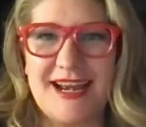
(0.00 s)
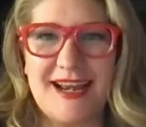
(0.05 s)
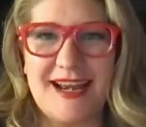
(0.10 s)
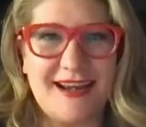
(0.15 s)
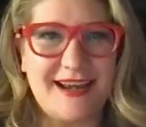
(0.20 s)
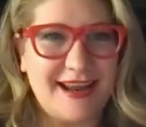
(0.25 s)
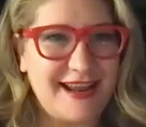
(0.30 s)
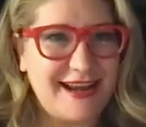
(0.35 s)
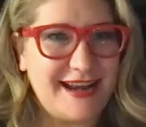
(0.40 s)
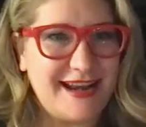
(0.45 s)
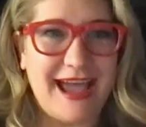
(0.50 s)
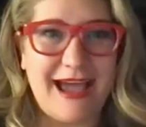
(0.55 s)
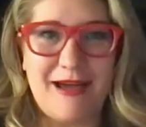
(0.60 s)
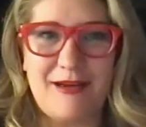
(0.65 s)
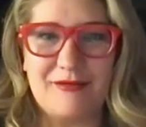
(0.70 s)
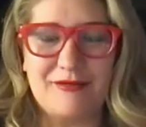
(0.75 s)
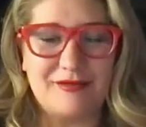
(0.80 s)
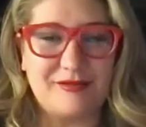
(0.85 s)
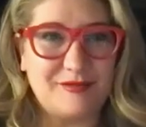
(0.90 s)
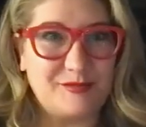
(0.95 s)
and
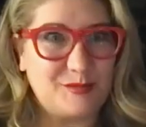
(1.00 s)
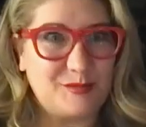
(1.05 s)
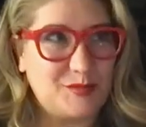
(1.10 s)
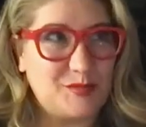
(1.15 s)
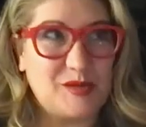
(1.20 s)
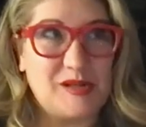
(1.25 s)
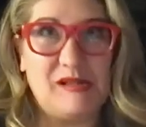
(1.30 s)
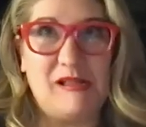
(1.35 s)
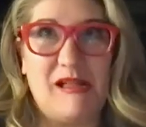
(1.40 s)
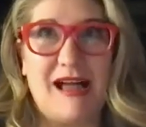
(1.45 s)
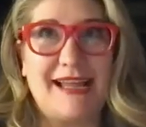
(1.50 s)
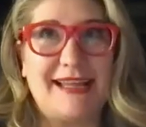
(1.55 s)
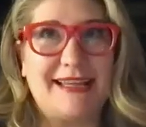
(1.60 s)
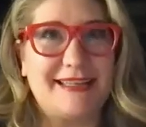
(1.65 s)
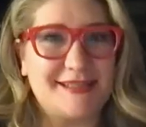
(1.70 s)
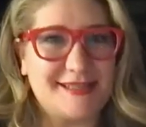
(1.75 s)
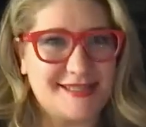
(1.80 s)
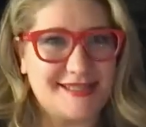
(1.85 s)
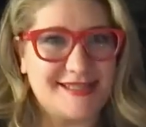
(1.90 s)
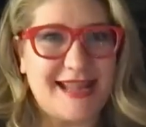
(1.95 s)
have
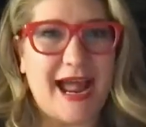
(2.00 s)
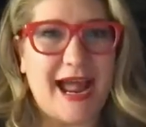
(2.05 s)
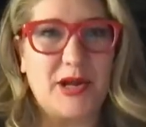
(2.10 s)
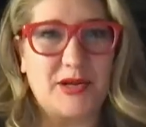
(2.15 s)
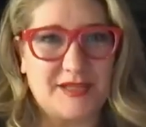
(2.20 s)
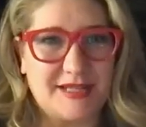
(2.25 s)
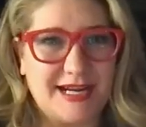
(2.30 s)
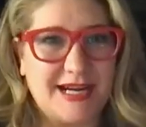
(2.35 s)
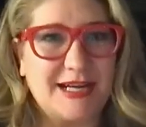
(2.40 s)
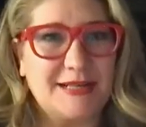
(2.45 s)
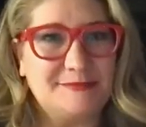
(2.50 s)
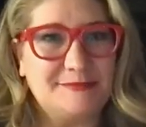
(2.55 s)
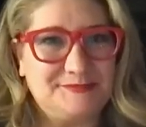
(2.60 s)
clients out there.